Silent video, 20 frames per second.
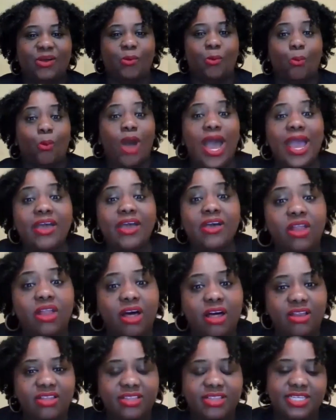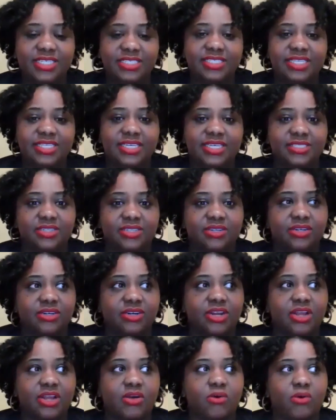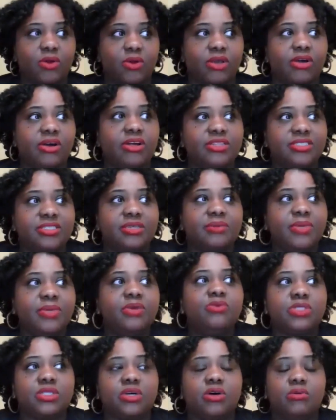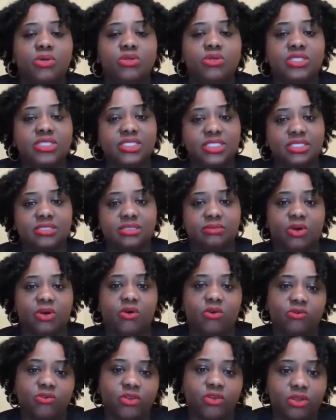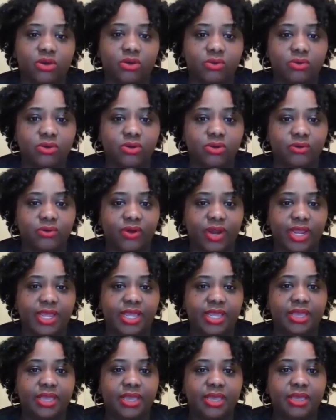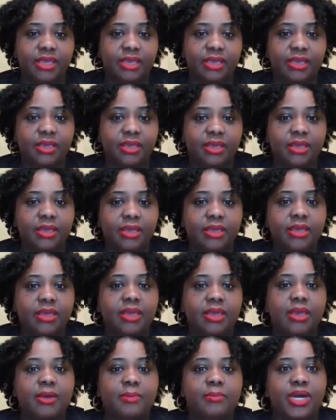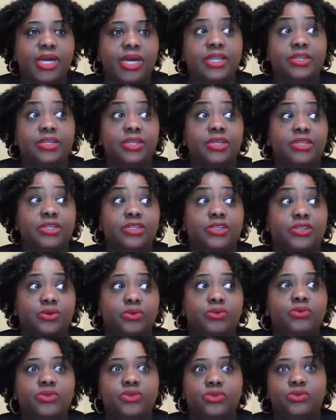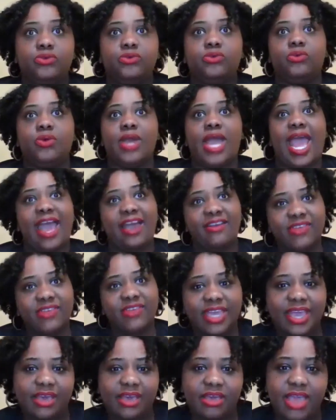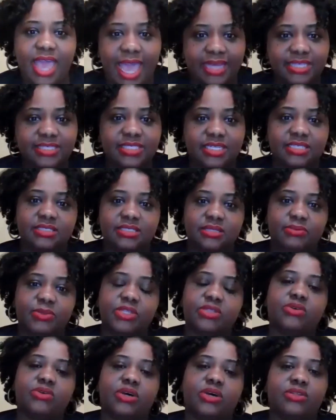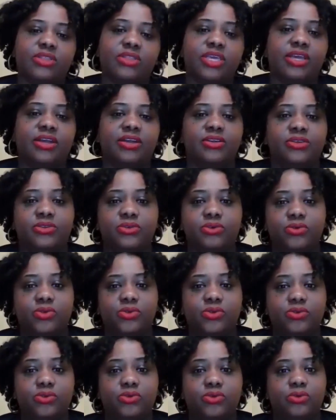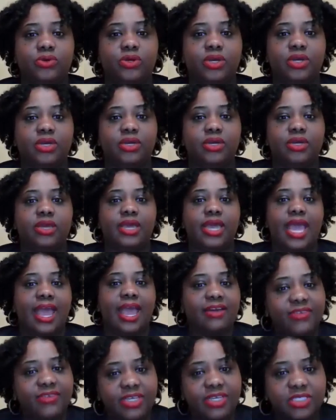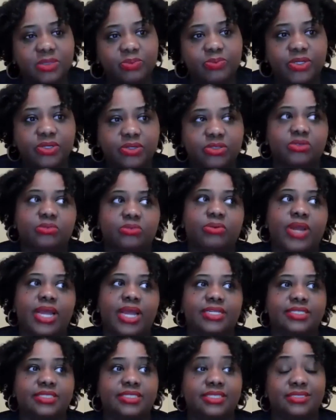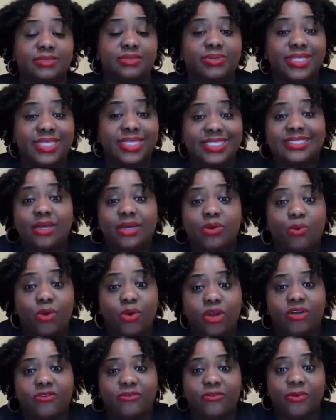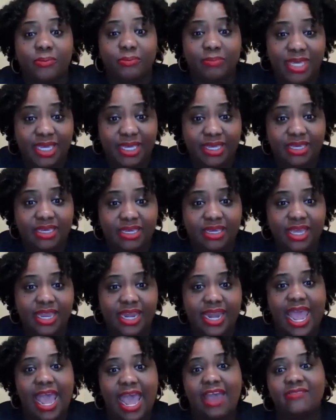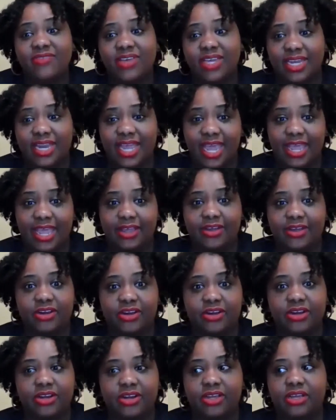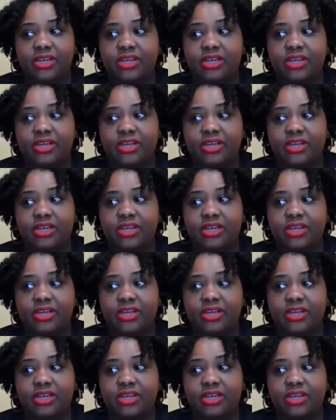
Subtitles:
while all of these things are going on, to me, was almost system overload, right? But due to having access to mental health care, due to having spiritual practices in place that work for me and having an anchor